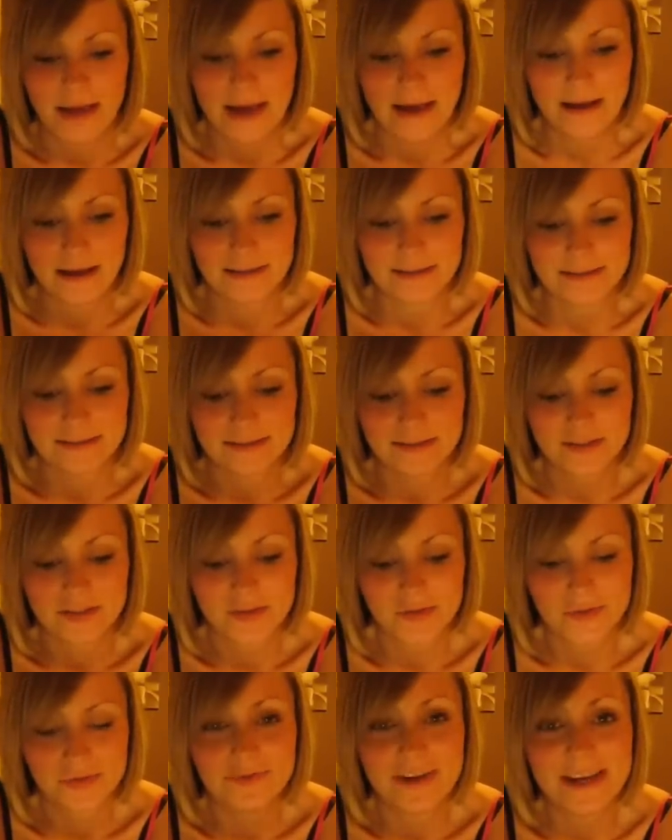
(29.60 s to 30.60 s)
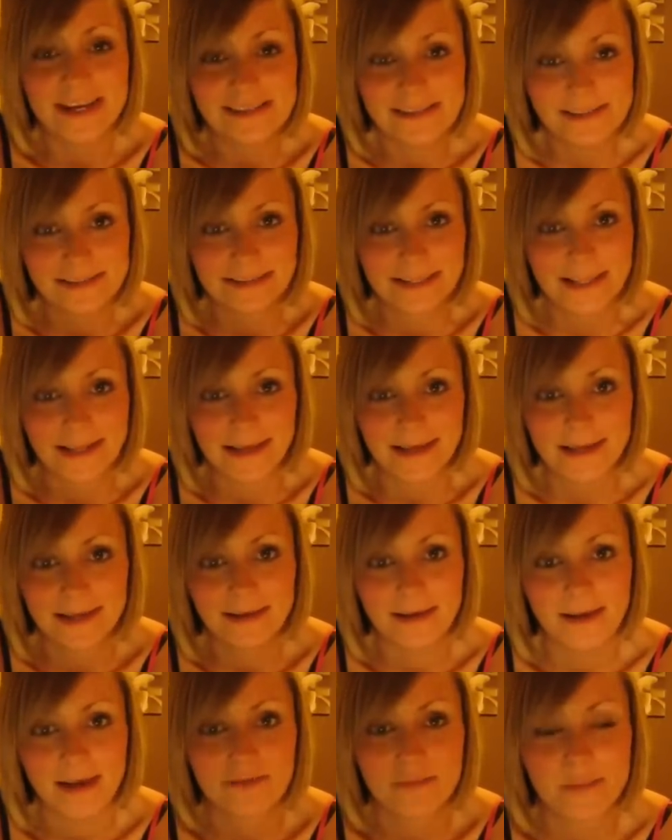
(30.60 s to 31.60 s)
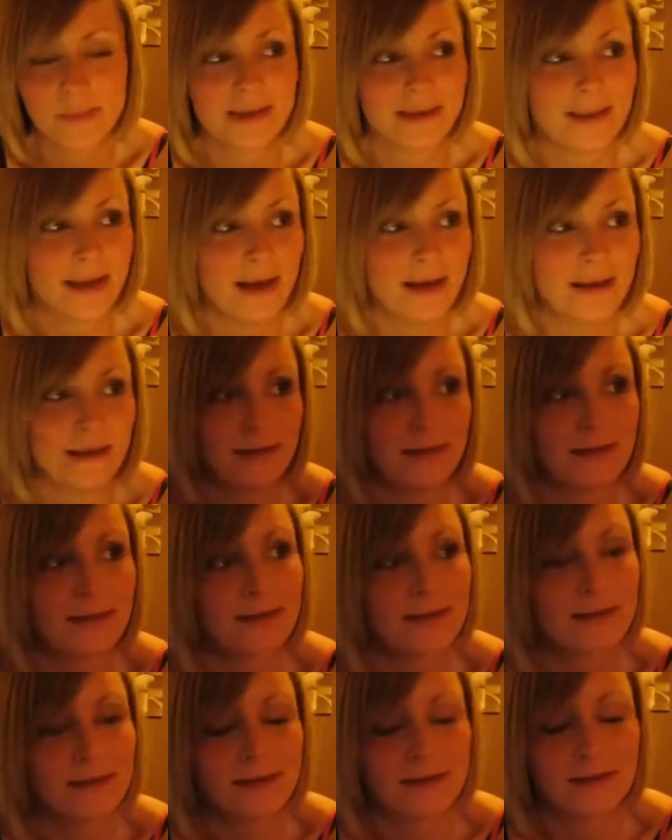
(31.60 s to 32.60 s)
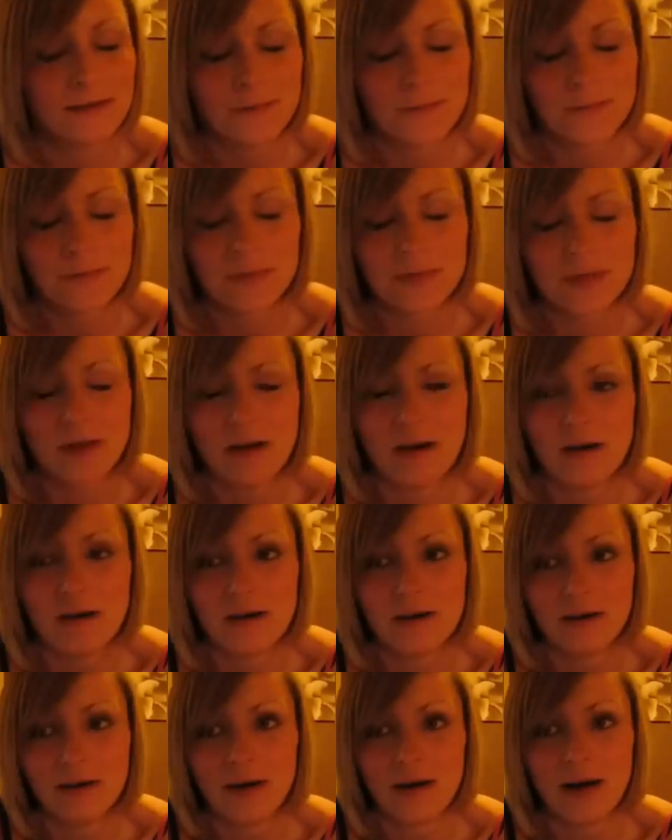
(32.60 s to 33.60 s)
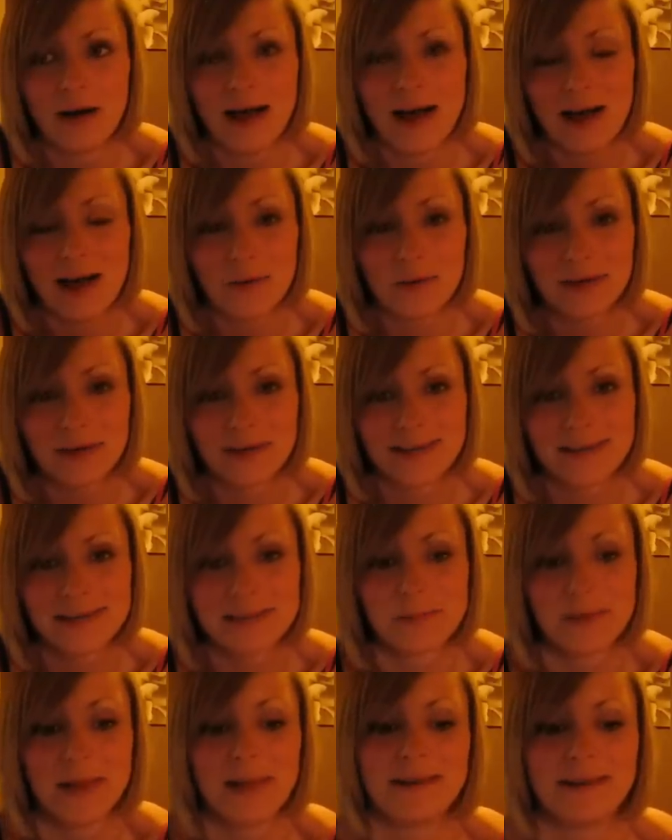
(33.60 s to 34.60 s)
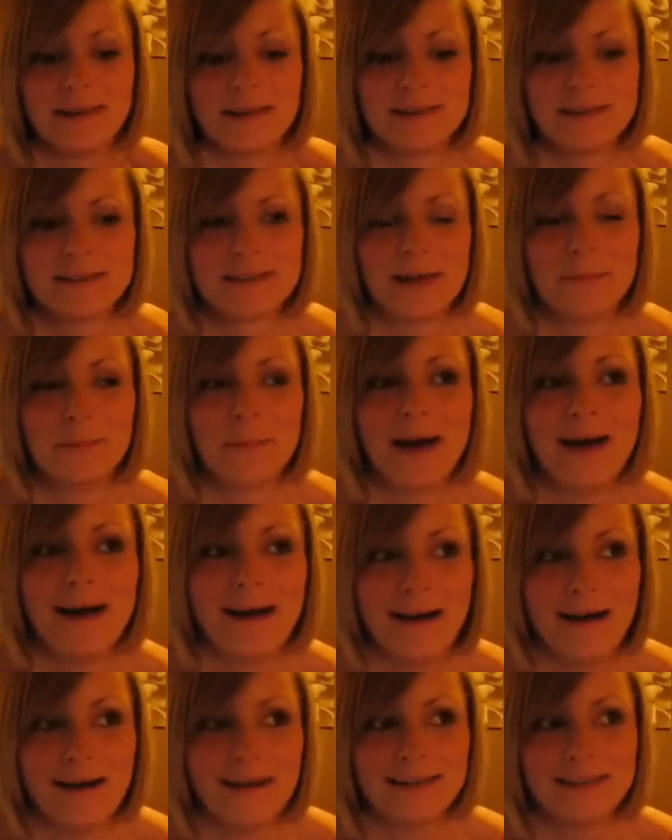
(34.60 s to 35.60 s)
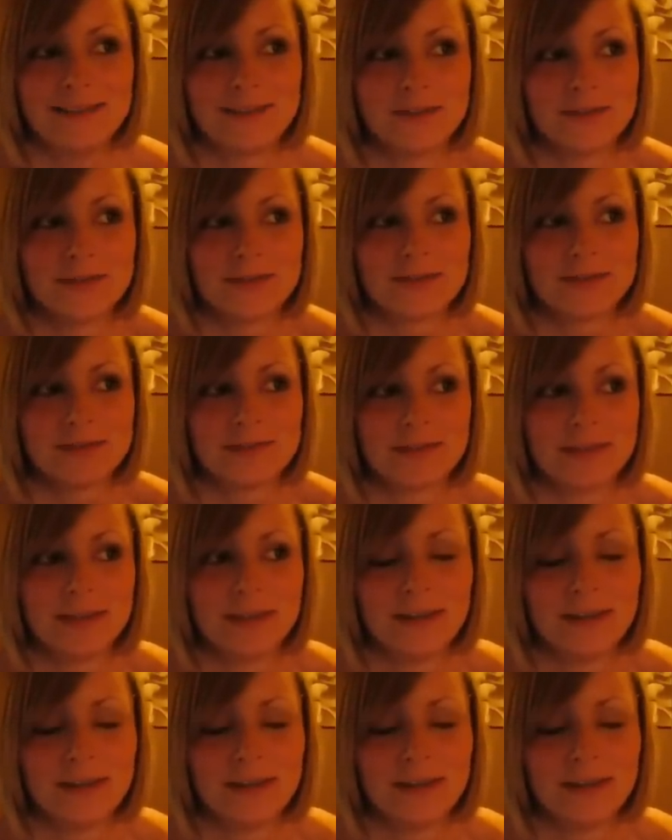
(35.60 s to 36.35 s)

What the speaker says: And just recently, I've been like, oh, how can I explain it? It's like my heart is just,